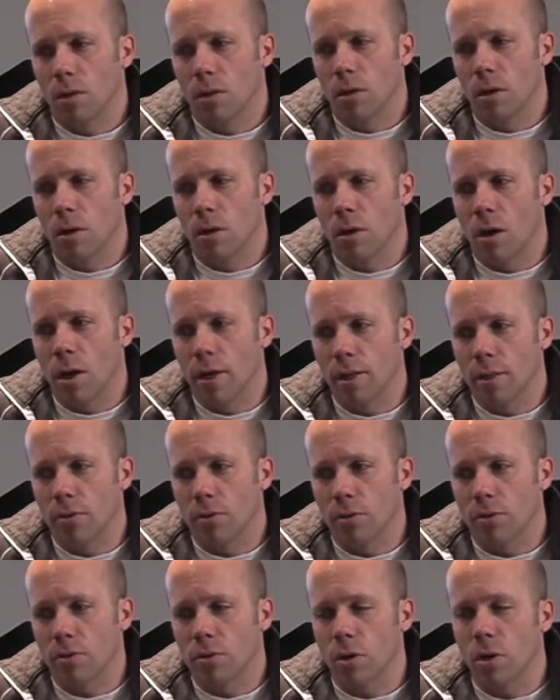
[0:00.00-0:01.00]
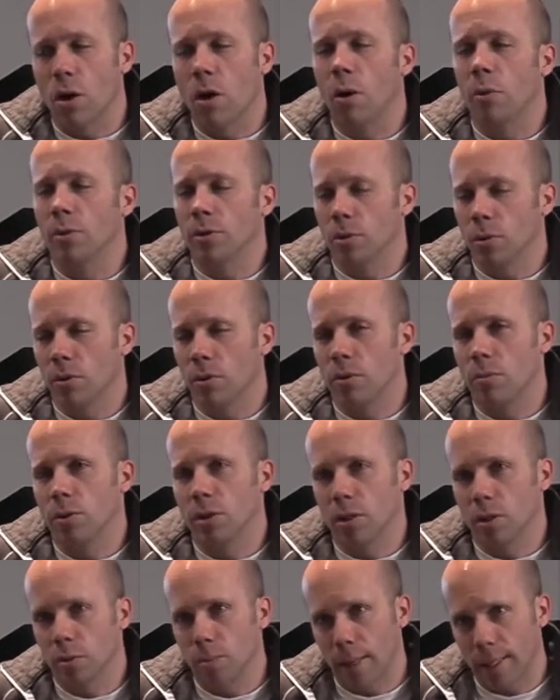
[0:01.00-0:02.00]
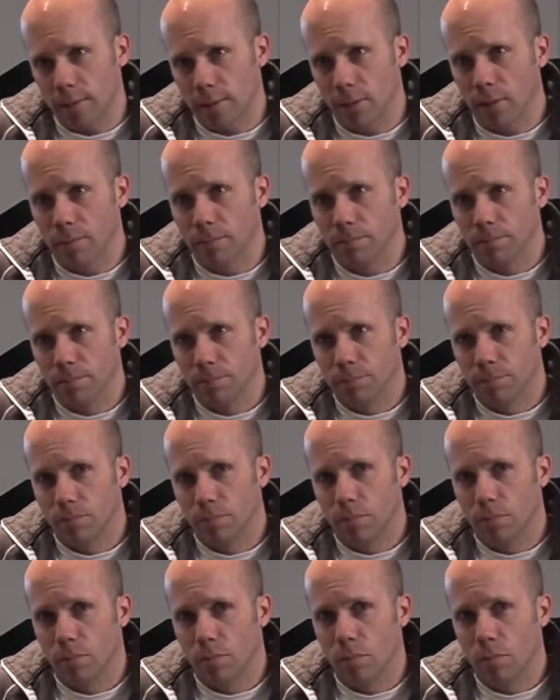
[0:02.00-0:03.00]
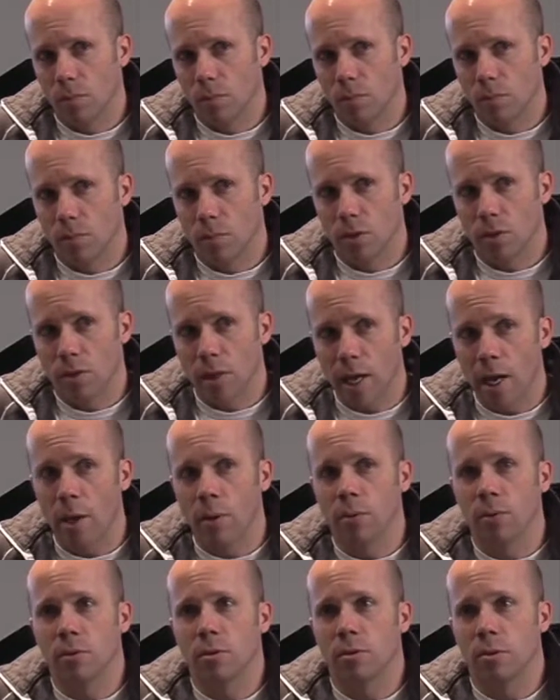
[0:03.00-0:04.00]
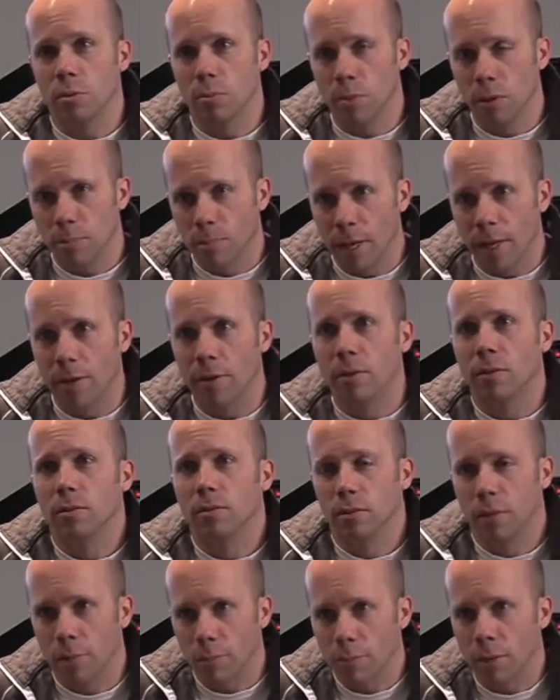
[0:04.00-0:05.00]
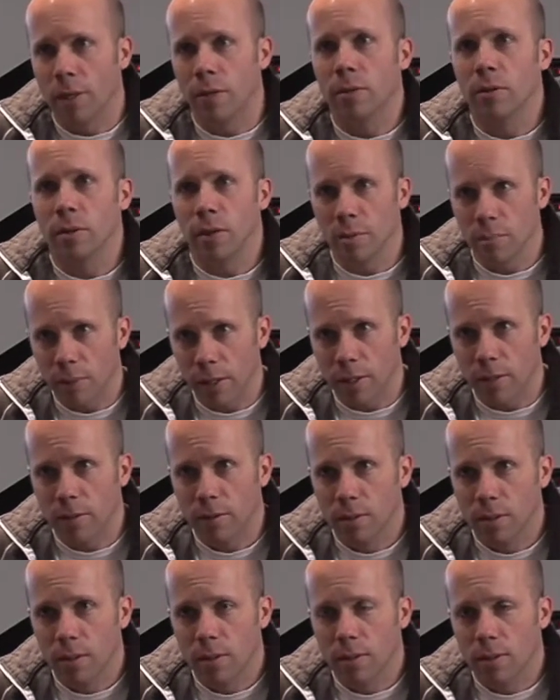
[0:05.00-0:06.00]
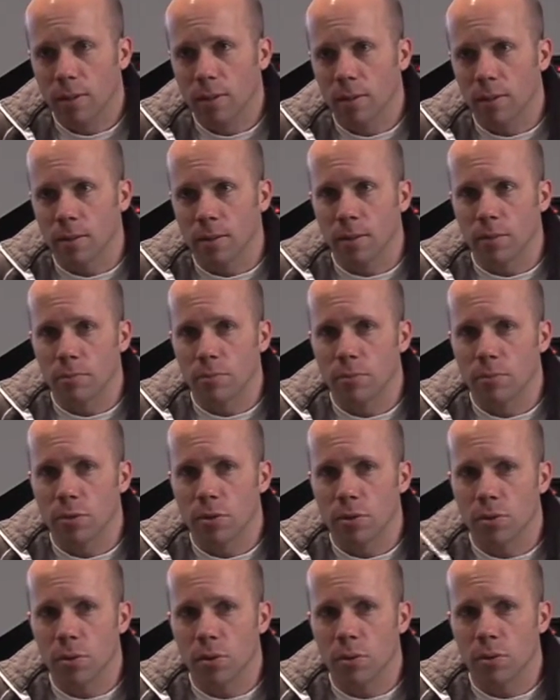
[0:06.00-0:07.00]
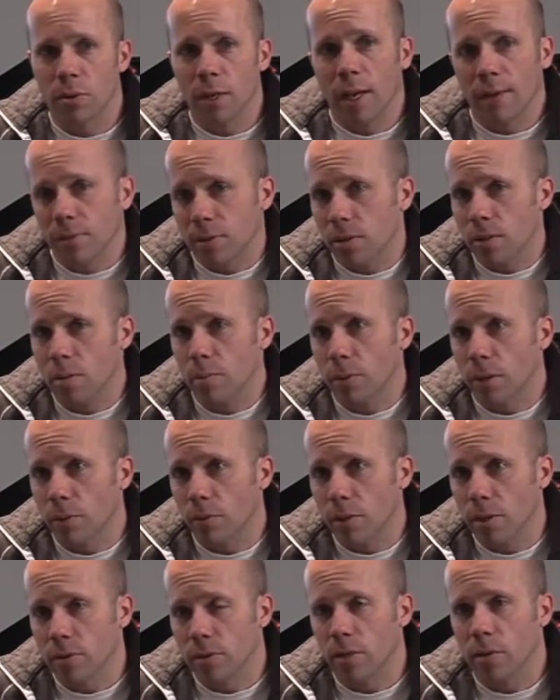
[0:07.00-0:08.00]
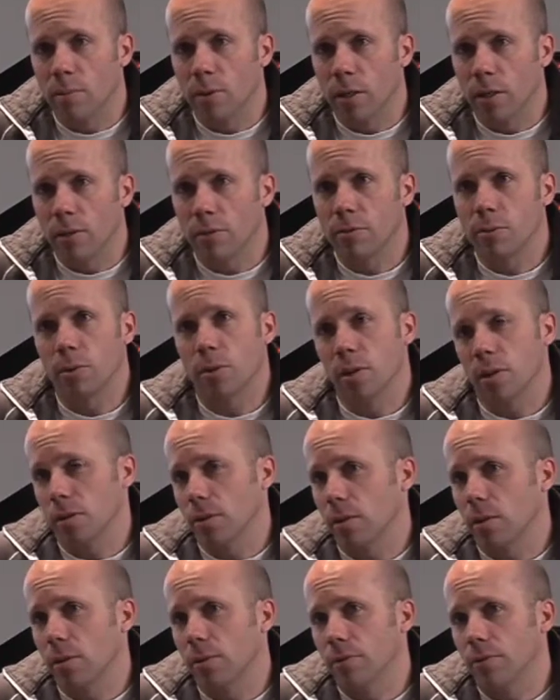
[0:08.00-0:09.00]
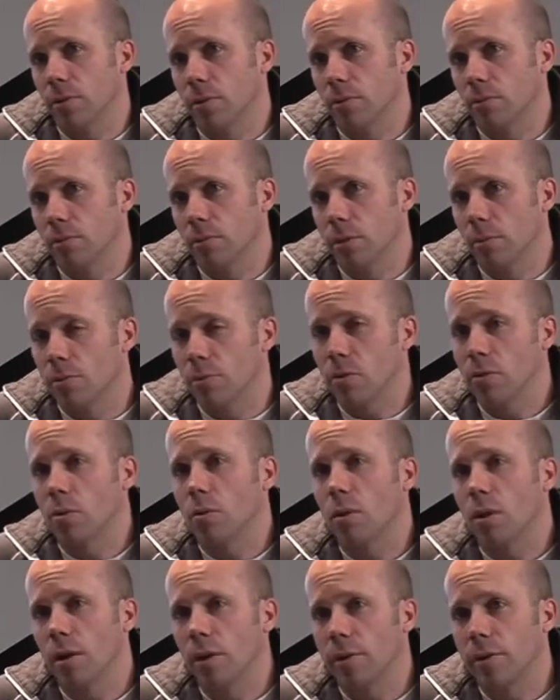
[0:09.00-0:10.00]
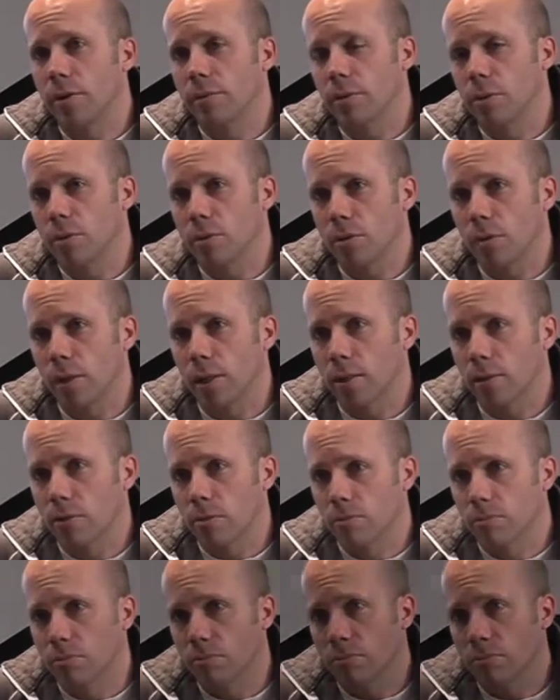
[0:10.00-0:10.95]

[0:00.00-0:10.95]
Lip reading: our audiences are always going to be expecting sound to be better and better and better. So we have to keep on raising the bar for ourselves in terms of the quality of those tracks.